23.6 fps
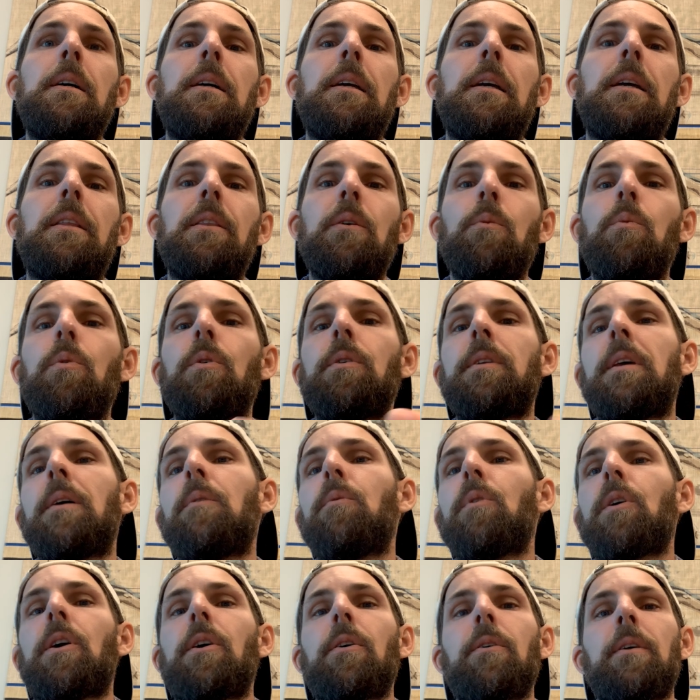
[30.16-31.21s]
in the world that
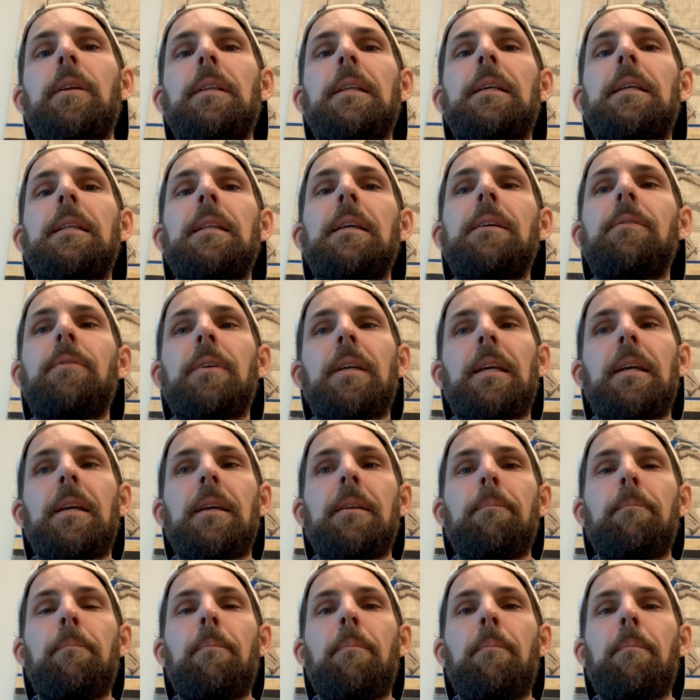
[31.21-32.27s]
we're currently living
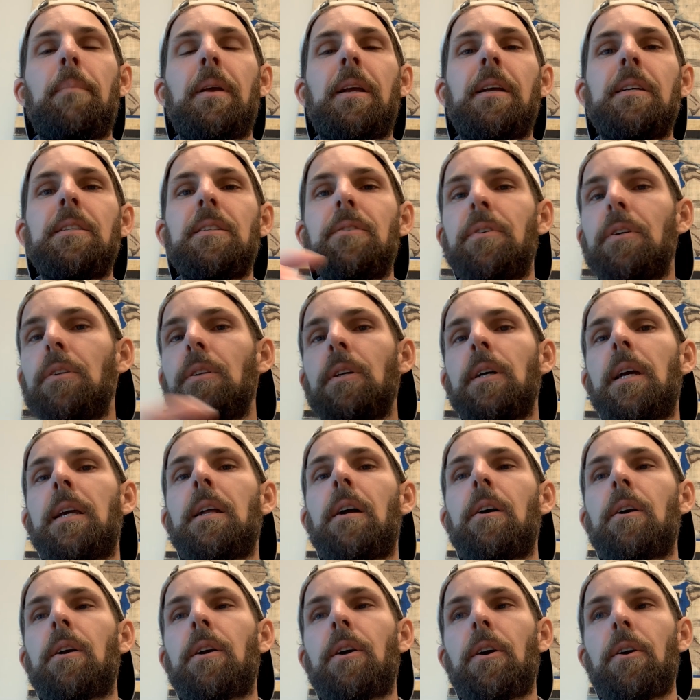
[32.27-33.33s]
in. Because if you look at
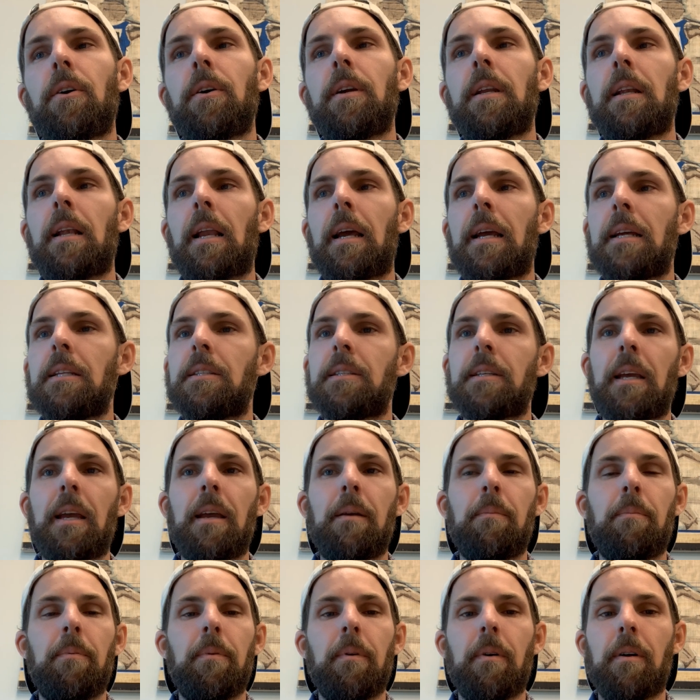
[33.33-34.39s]
our current
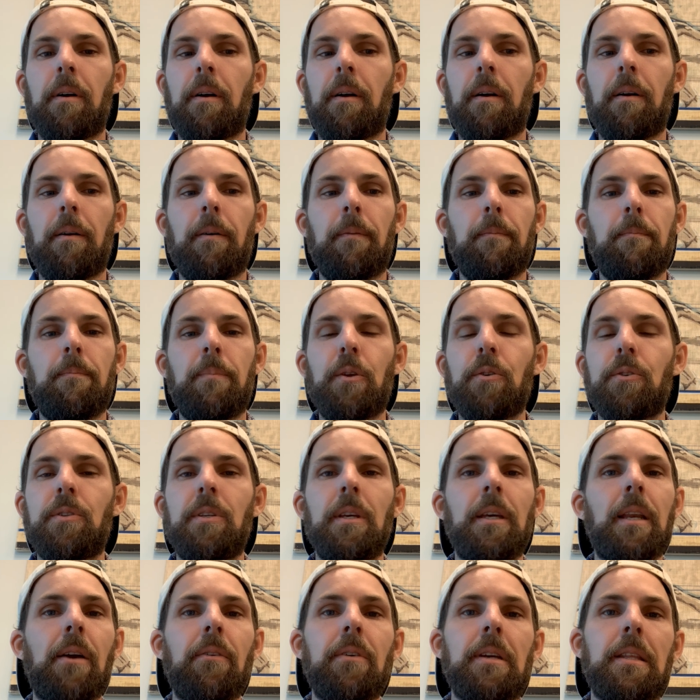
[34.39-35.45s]
landscape, you're
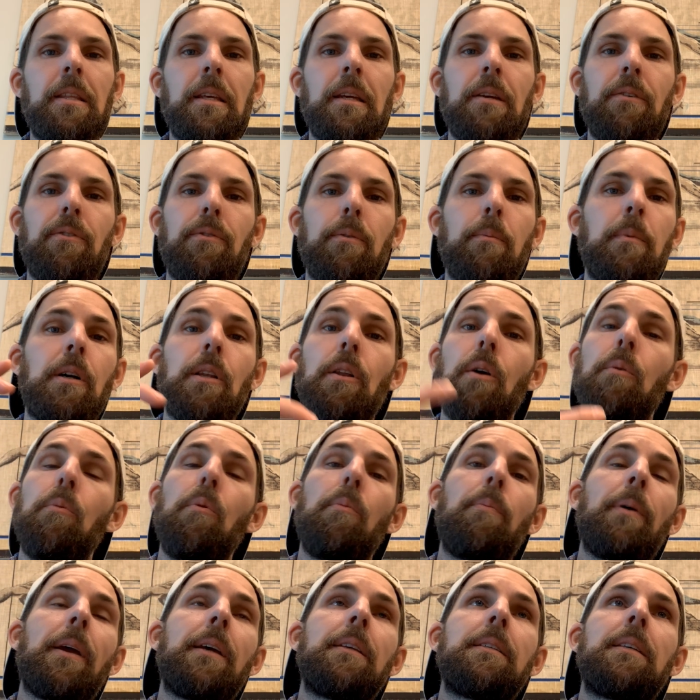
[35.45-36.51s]
seeing everything from a global
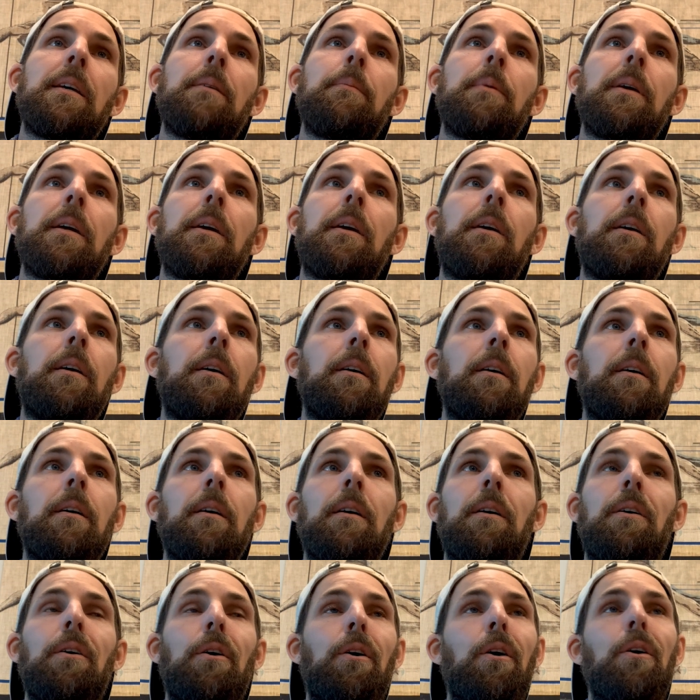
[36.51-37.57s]
pandemic
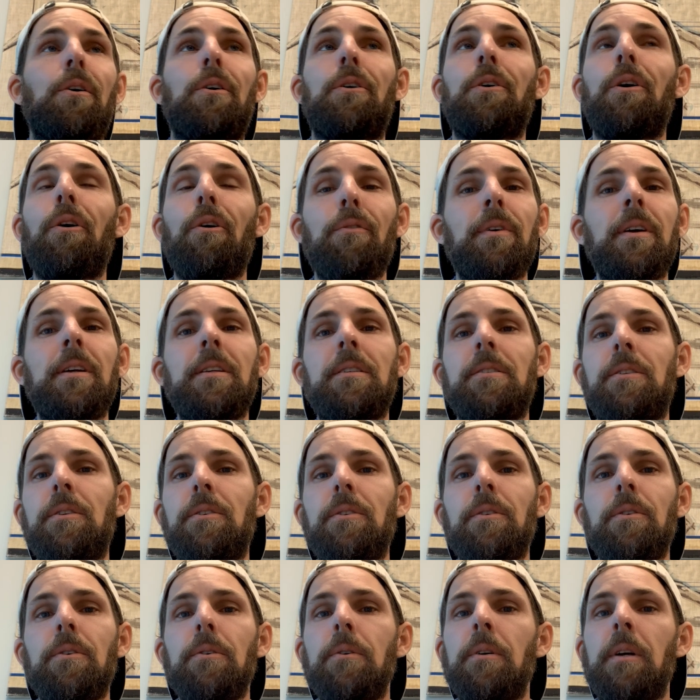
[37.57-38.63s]
called COVID
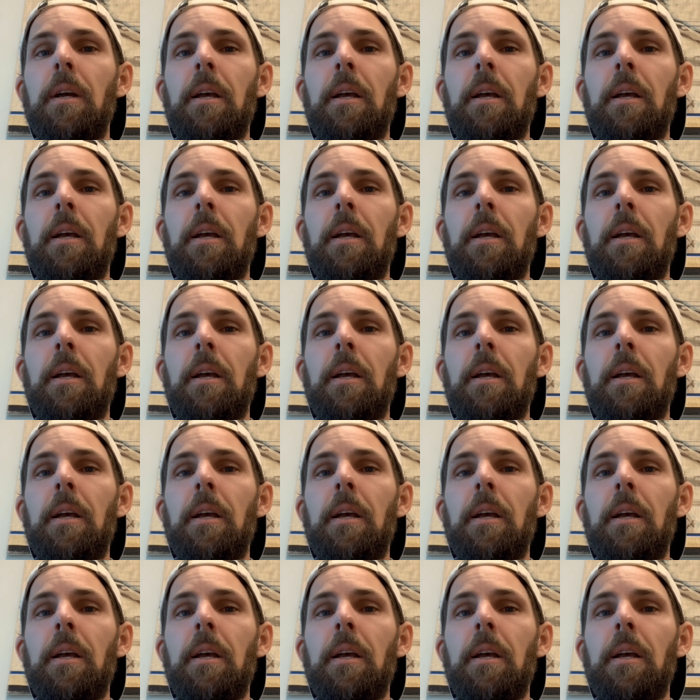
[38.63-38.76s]
to